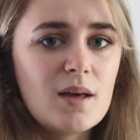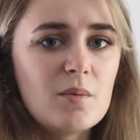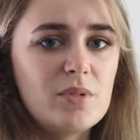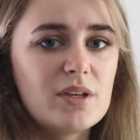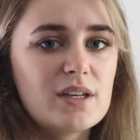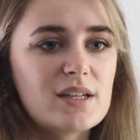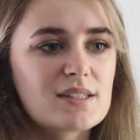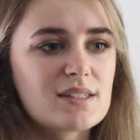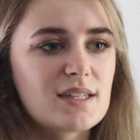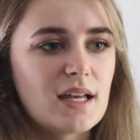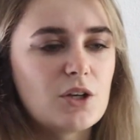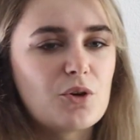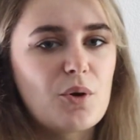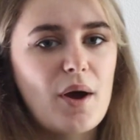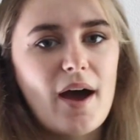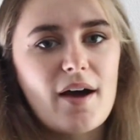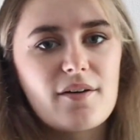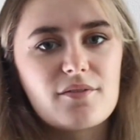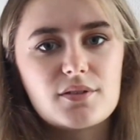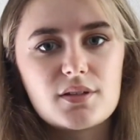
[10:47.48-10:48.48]
because then you
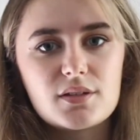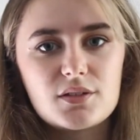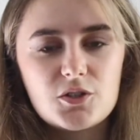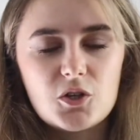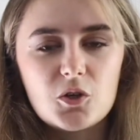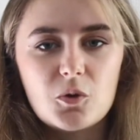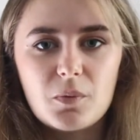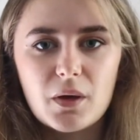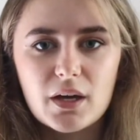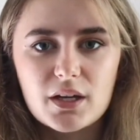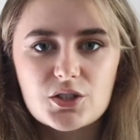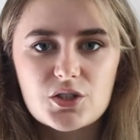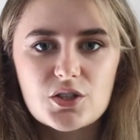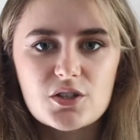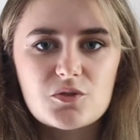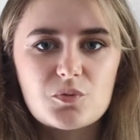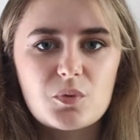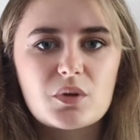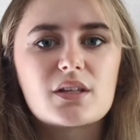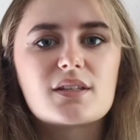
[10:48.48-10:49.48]
have 2
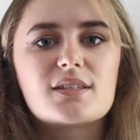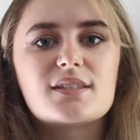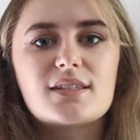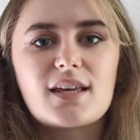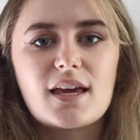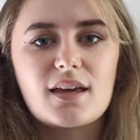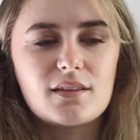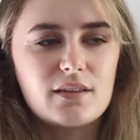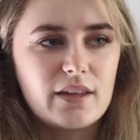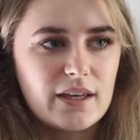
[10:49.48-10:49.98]
pictures where the same,